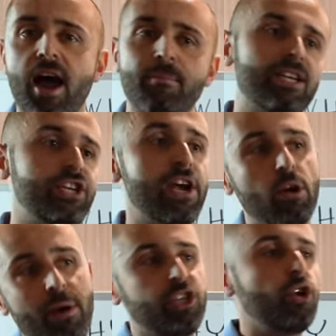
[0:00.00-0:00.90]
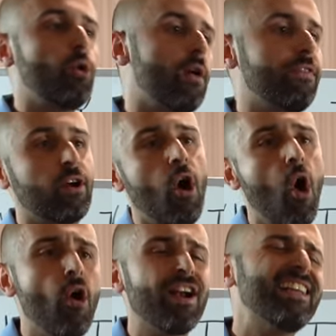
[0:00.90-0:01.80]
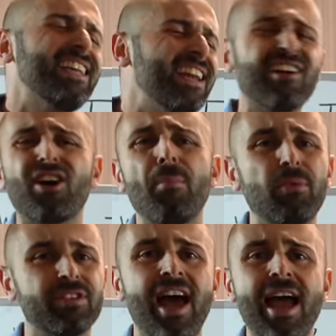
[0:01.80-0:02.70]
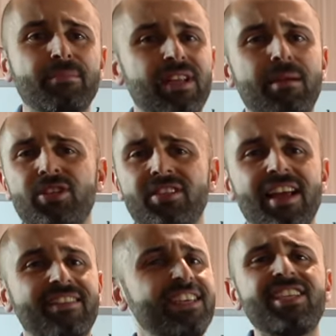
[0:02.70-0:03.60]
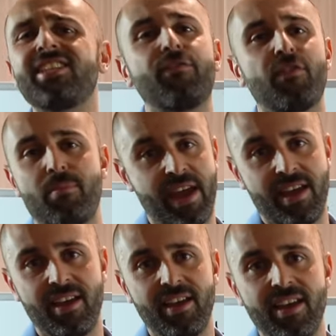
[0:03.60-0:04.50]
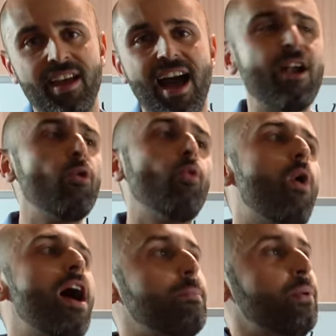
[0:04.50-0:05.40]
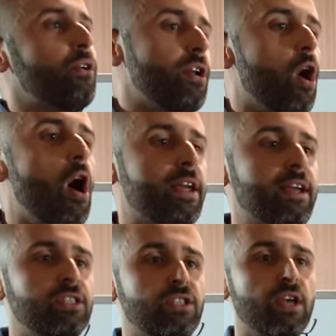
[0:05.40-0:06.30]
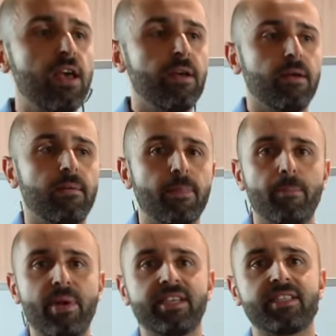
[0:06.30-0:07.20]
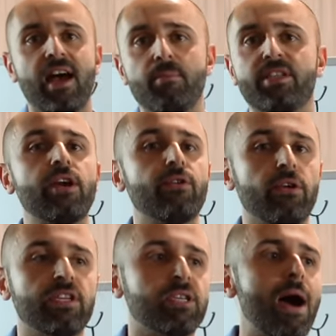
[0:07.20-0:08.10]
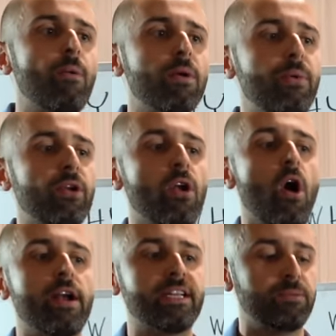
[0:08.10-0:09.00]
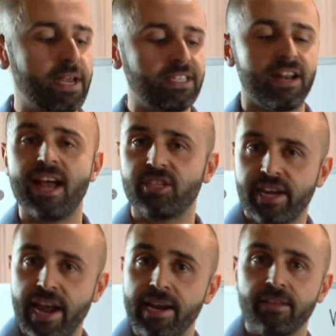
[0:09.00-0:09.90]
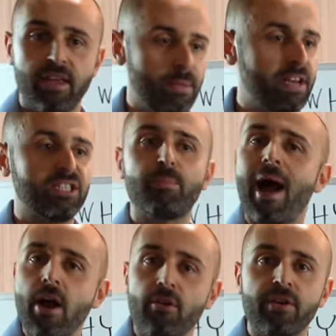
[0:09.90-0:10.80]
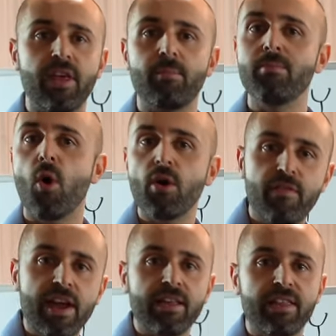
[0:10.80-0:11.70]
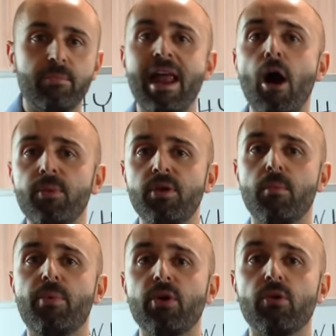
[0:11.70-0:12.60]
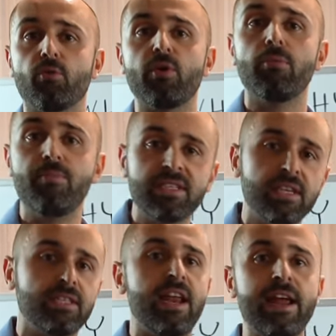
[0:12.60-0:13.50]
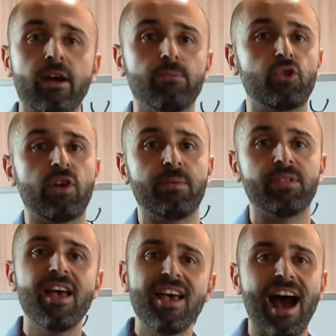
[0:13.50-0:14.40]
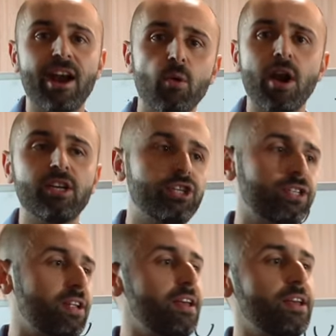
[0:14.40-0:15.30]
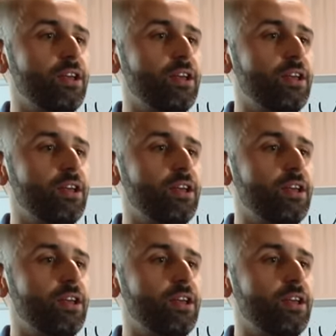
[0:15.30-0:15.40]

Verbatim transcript: on my channel by showing off the car. And I did it a couple times and I'm just like, this isn't for me. I don't want to build an audience based on materialism. I want to build an audience based on educating them and inspiring them and motivating them and helping them build a real business and income streams. I don't want to just